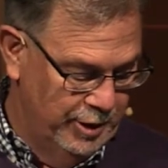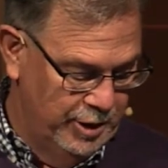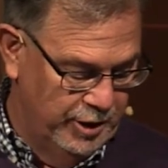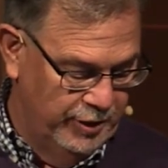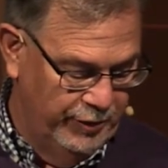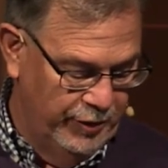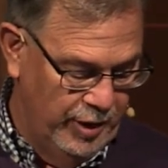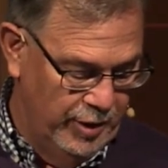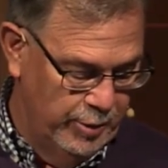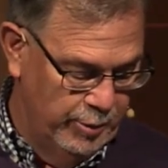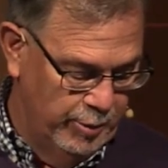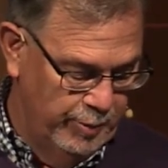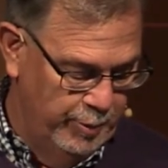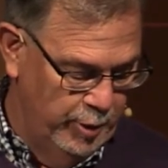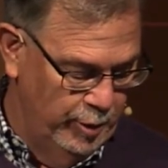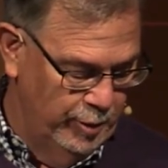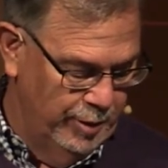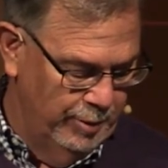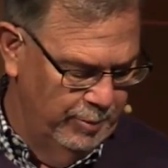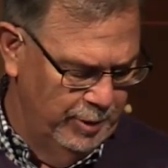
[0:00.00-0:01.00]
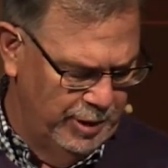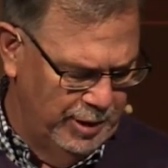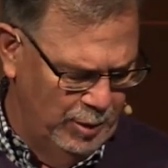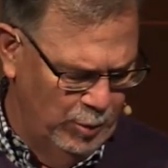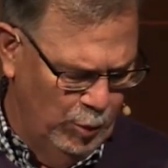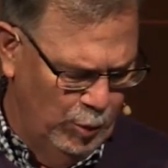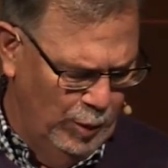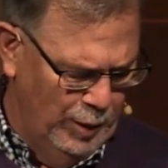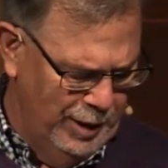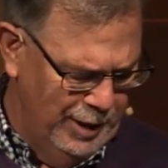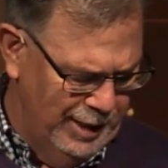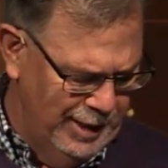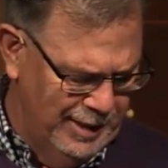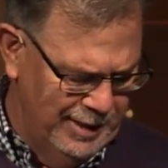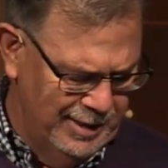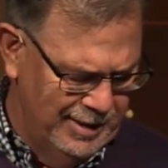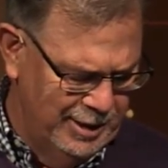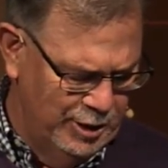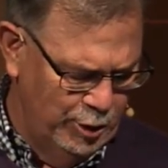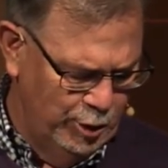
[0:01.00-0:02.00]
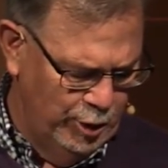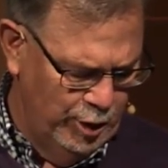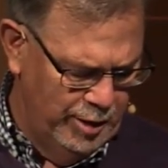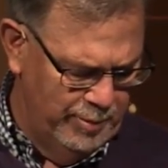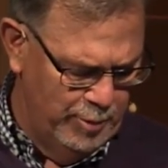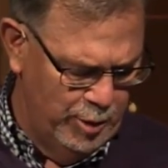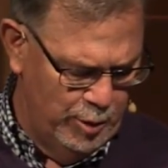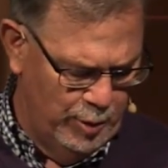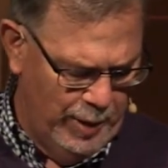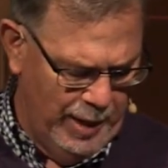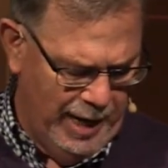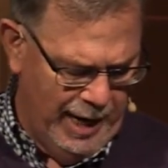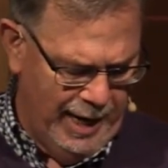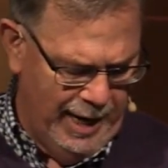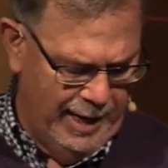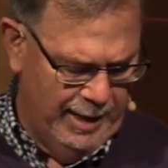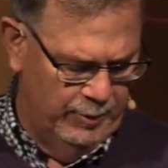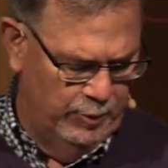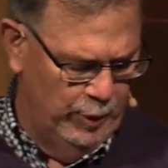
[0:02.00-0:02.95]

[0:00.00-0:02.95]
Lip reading: his father rebuked him and said, what is this dream you had?